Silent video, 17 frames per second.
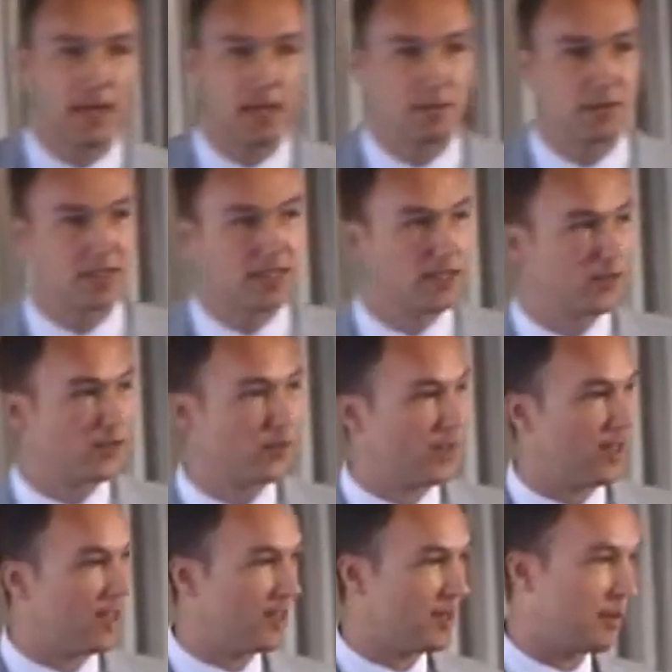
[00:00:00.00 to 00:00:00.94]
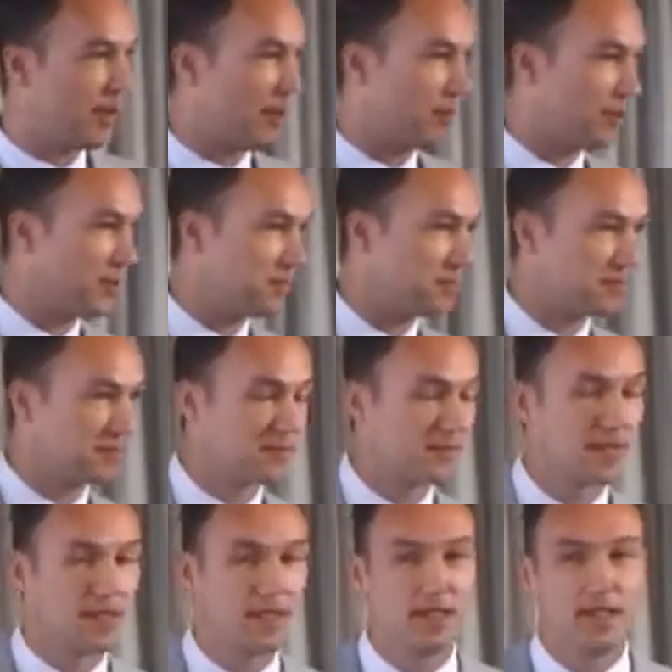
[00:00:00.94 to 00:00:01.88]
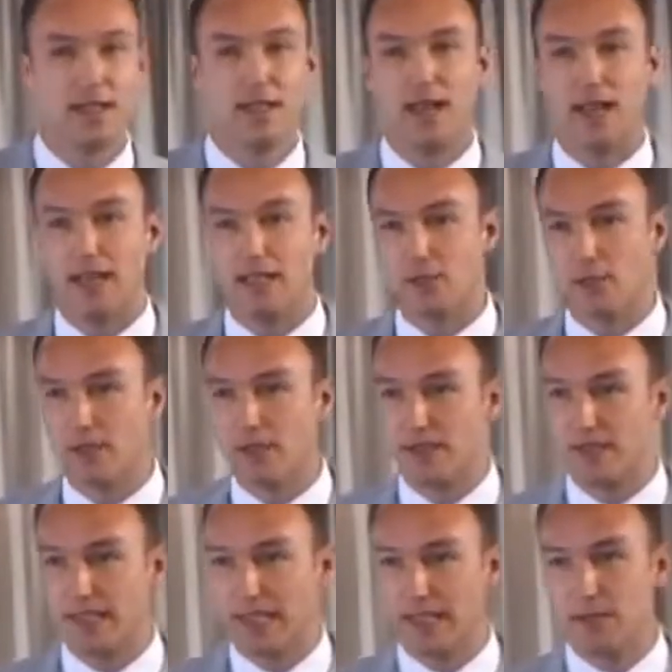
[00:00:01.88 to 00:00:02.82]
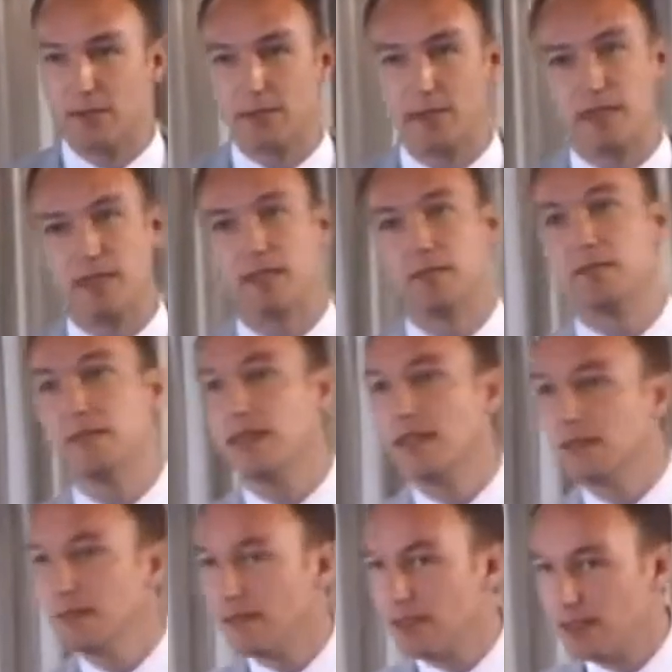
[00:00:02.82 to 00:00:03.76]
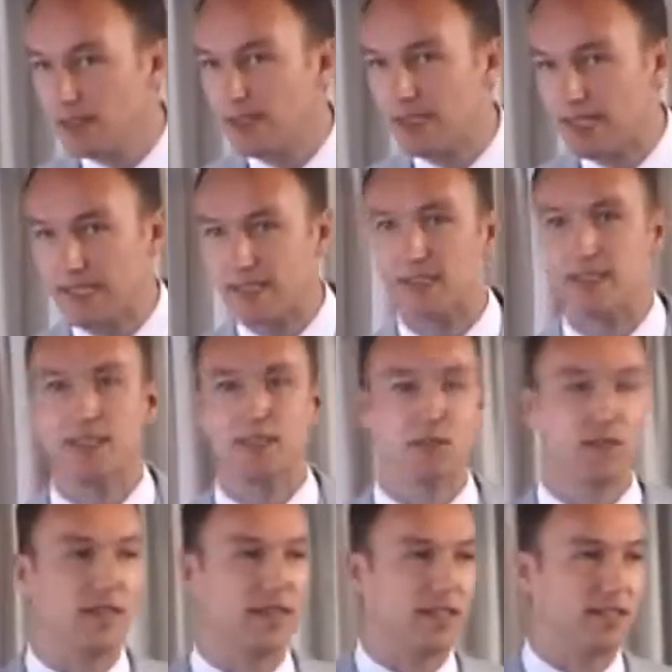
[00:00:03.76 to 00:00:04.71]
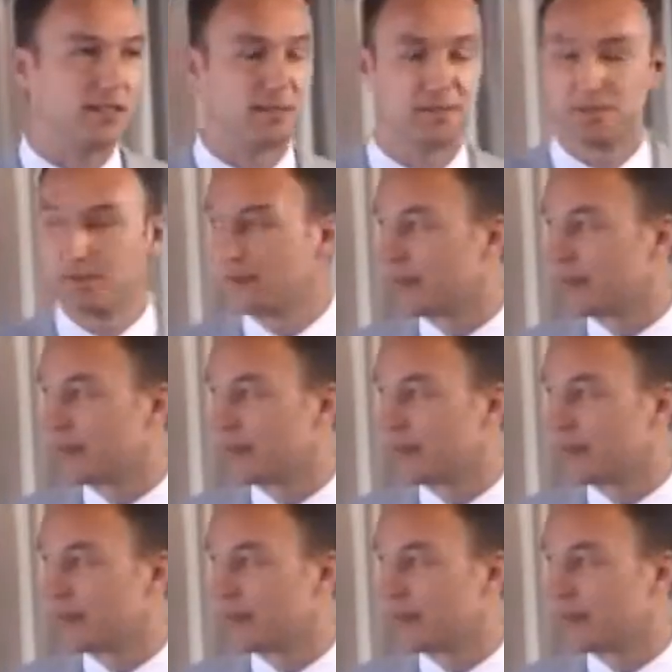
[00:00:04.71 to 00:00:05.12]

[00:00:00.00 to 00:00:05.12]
I'm satisfied. I'm happy. I drink the second beer. I'm a little less satisfied.